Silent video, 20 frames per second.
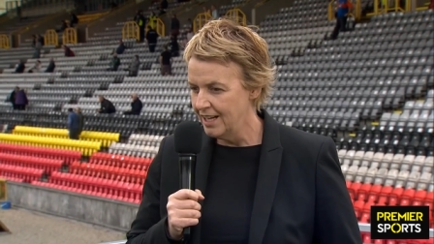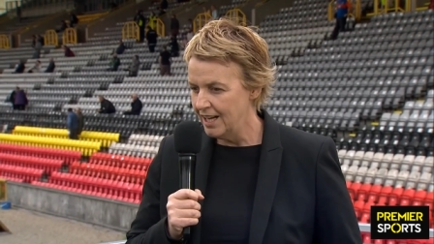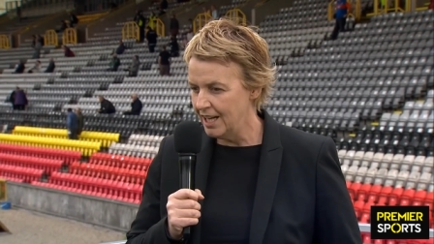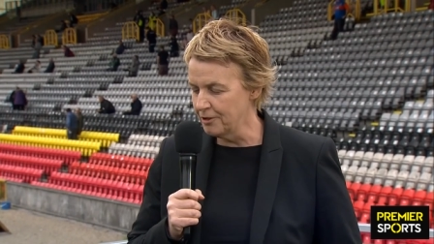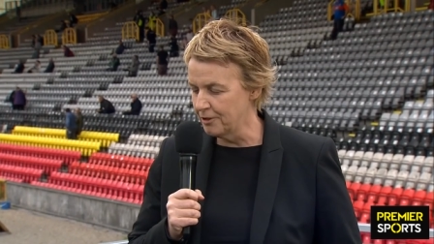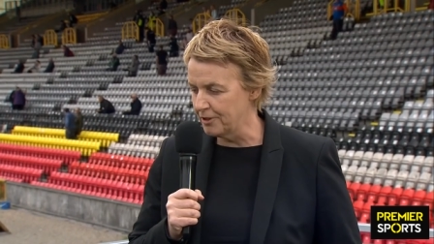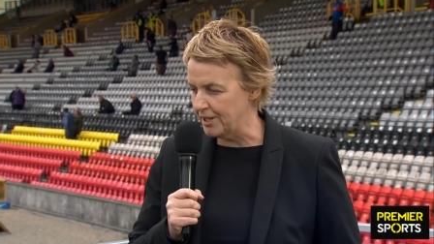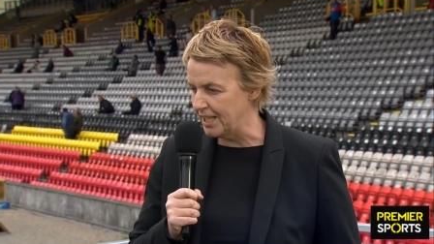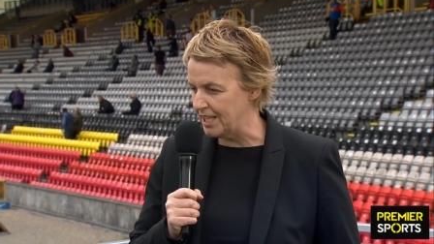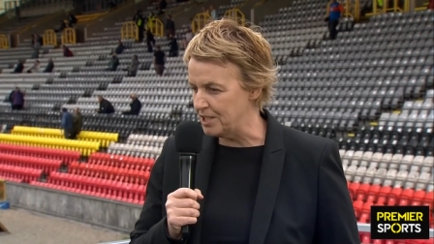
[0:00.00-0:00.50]
I
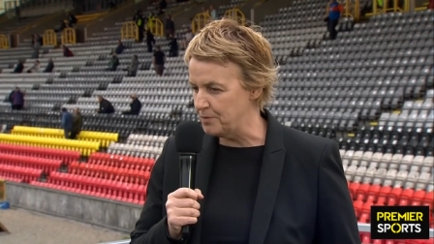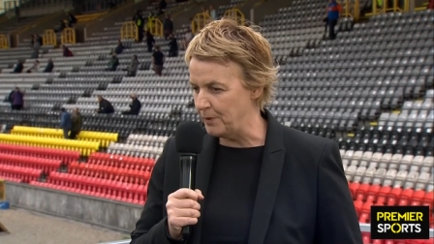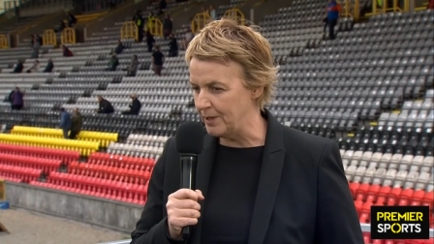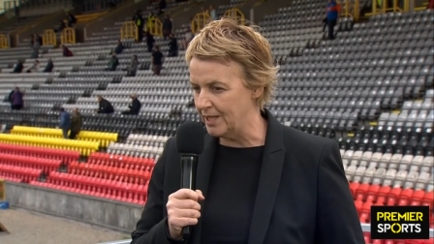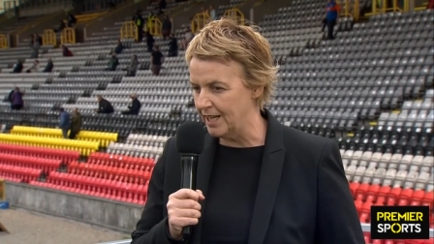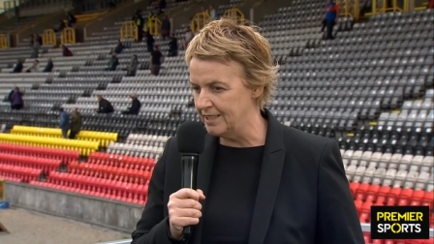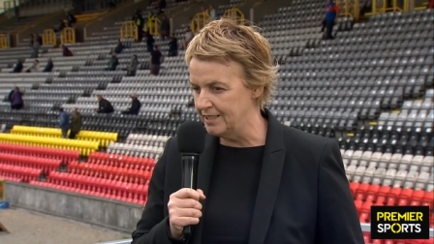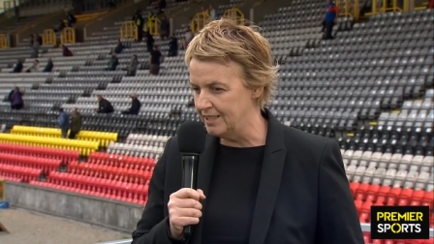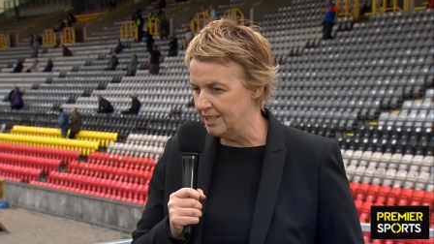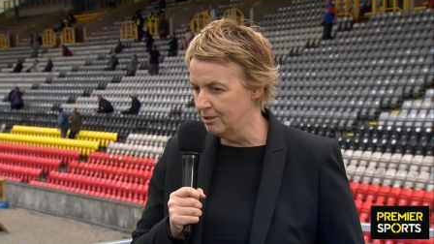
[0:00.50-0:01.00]
don't think it's
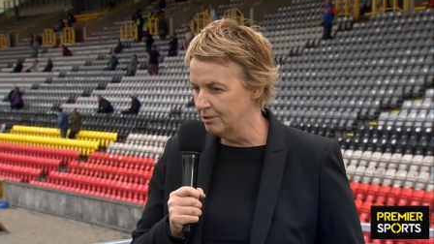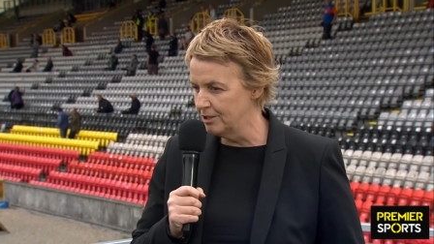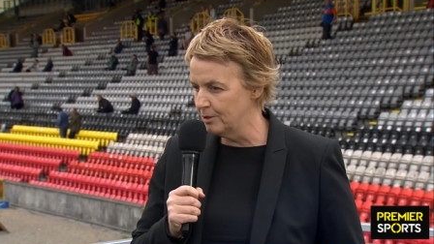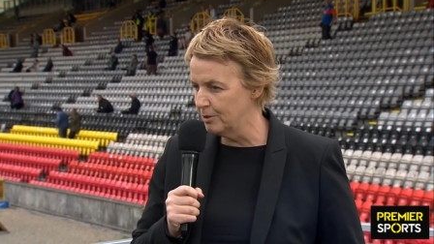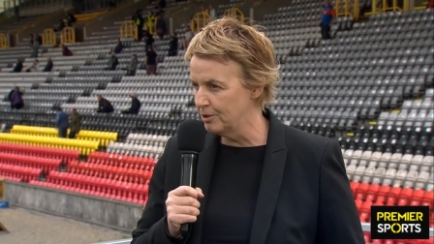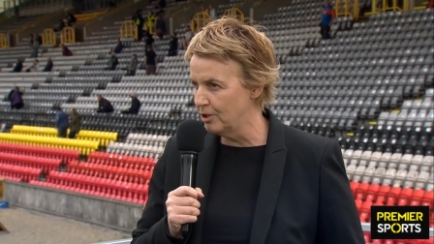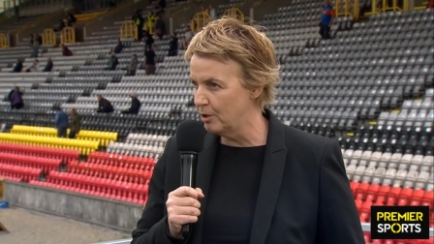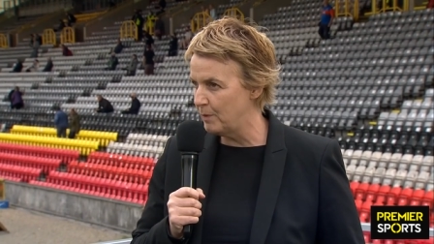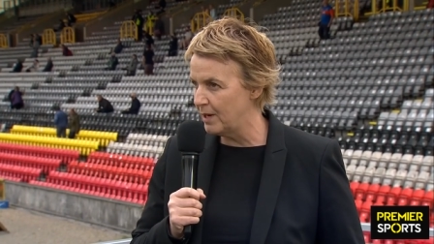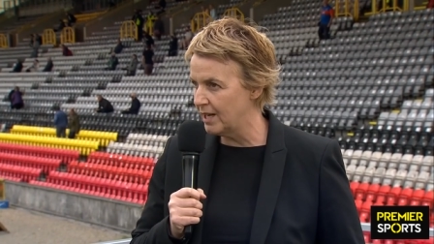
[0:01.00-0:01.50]
been ideal that
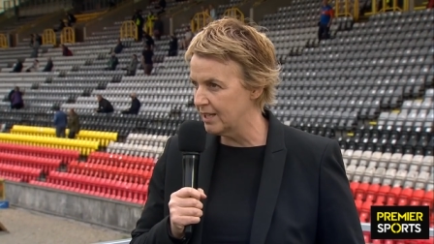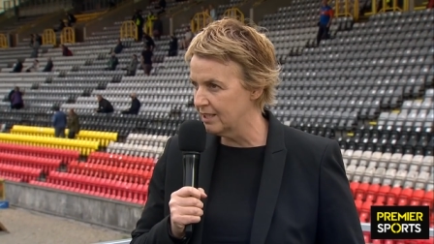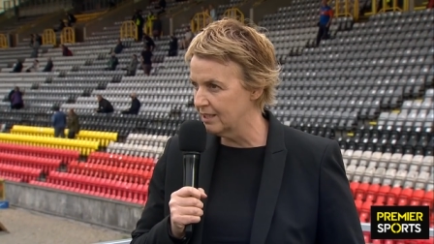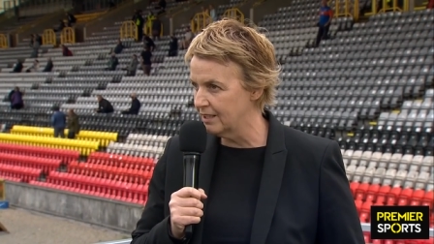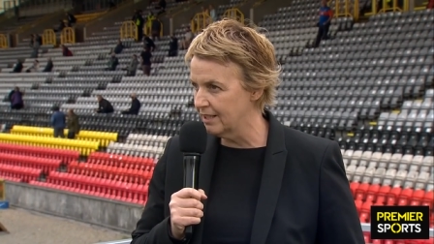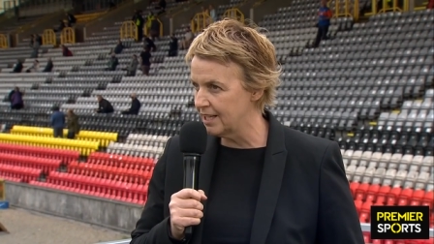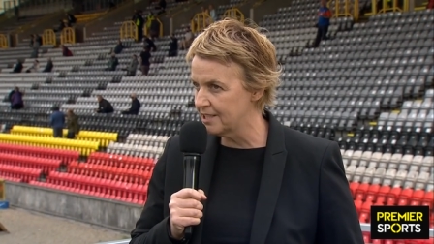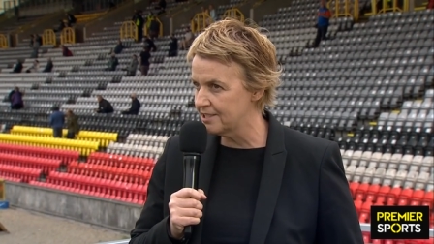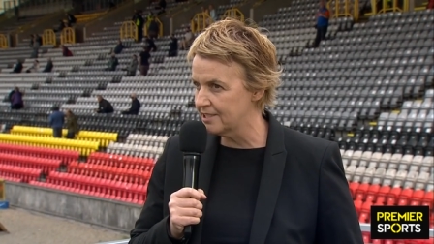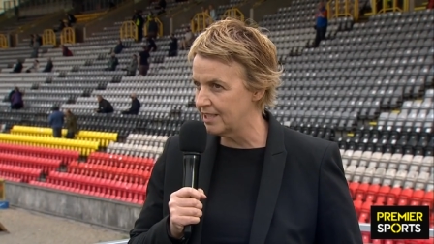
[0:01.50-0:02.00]
we're not back
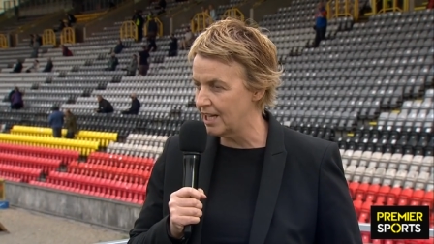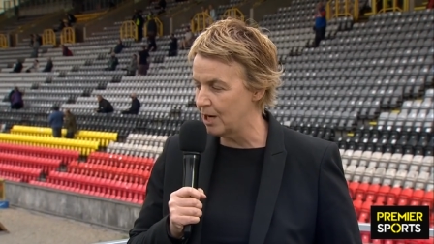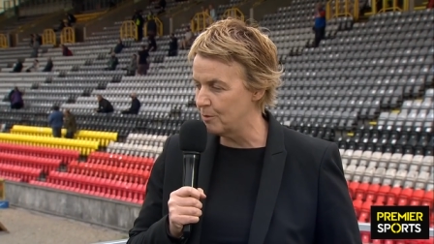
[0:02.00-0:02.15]
at Leicester.